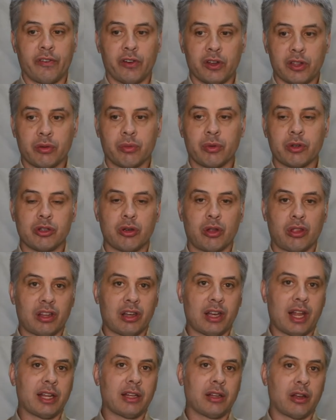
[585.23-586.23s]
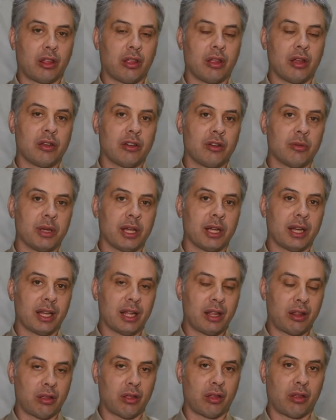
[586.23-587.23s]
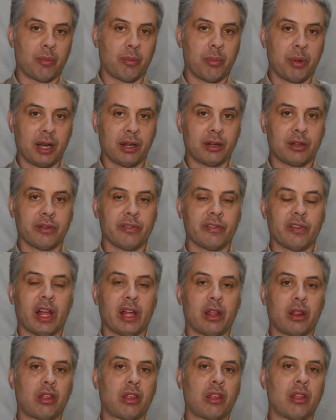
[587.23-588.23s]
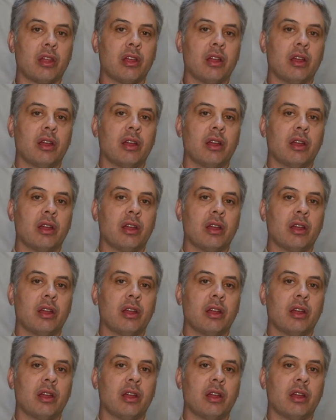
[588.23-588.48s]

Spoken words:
further reduce the latency to be at least as competitive as